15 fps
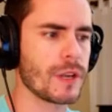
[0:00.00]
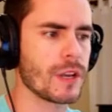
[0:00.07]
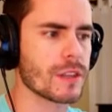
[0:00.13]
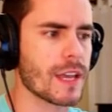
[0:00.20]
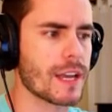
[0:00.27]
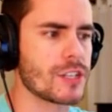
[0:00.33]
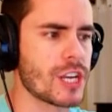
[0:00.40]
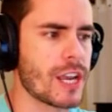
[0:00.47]
We got
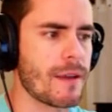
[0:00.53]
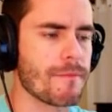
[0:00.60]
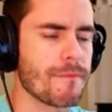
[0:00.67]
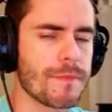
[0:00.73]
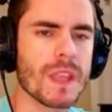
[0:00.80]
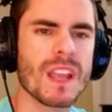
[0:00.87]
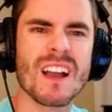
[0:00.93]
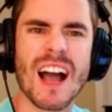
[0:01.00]
that, champ.
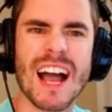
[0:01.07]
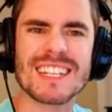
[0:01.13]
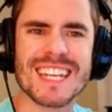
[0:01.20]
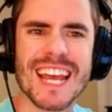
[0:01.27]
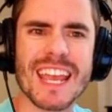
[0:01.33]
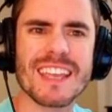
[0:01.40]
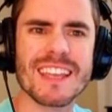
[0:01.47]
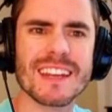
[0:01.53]
I
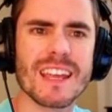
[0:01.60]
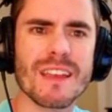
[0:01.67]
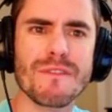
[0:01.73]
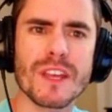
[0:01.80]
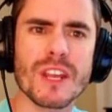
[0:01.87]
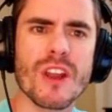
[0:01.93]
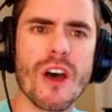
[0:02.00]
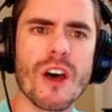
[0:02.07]
take it if
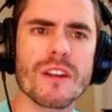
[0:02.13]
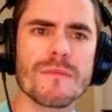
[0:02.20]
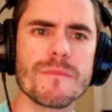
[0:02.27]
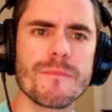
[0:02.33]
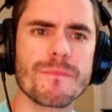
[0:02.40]
you're not,